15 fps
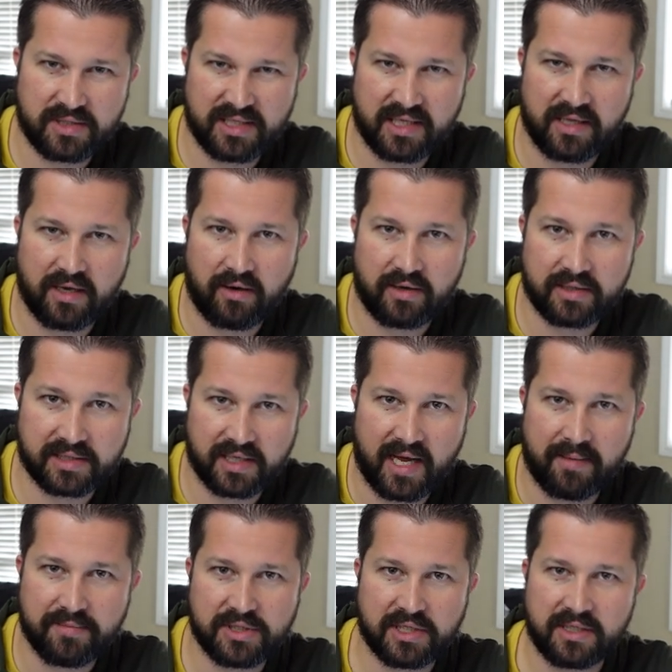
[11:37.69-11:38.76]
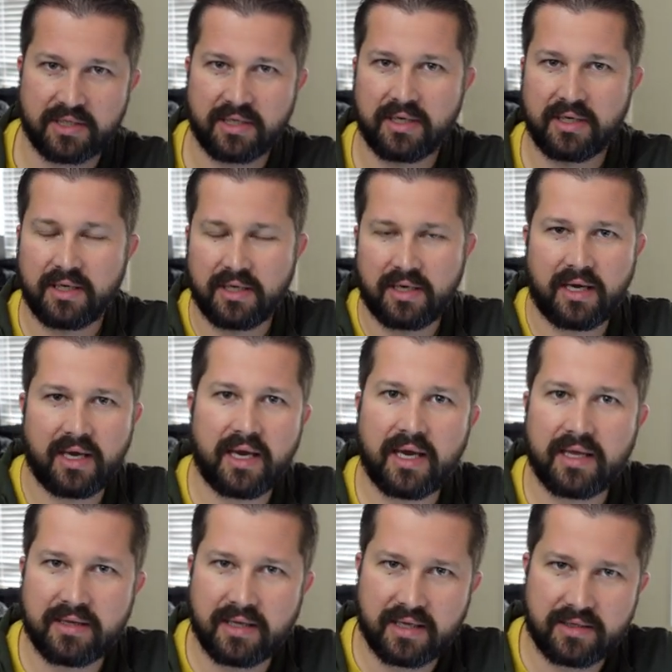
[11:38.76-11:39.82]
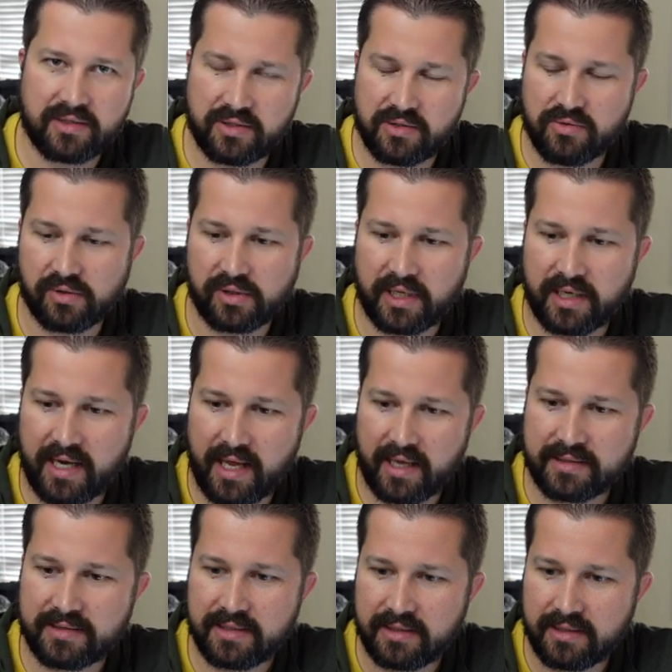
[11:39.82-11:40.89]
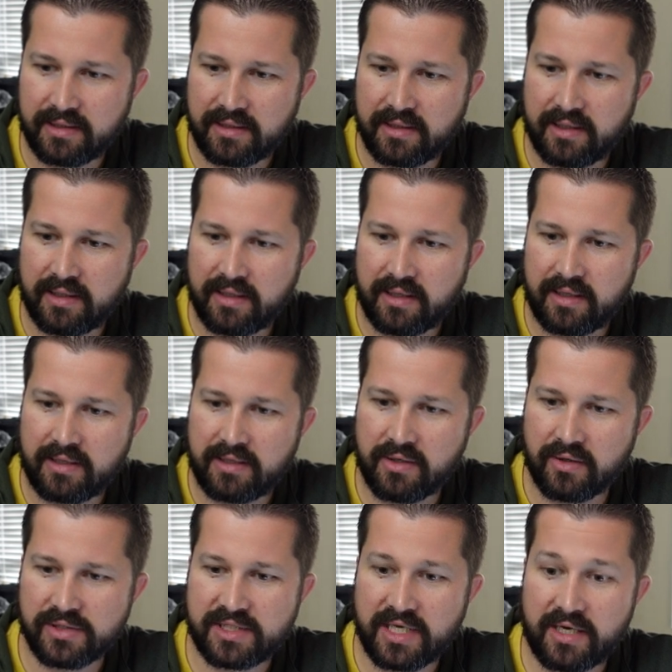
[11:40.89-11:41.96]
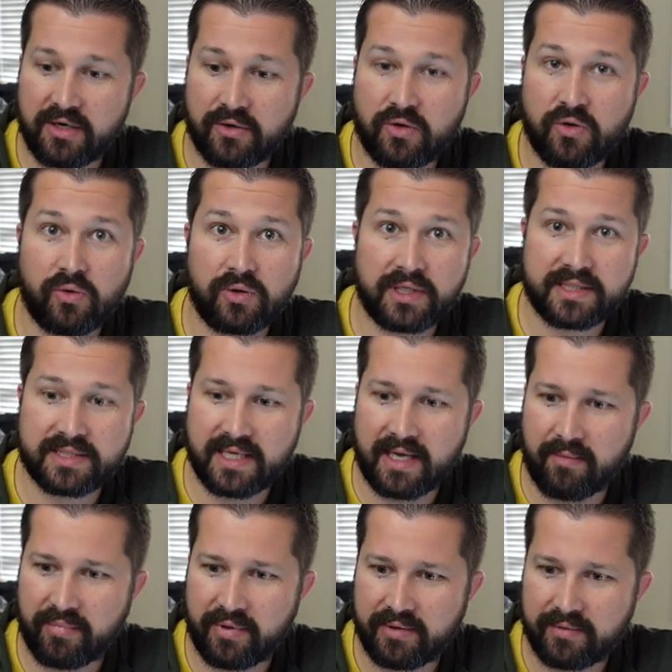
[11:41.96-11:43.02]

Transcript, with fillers: It's in there as an option, and then you'll connect. You'll set your cooling temp.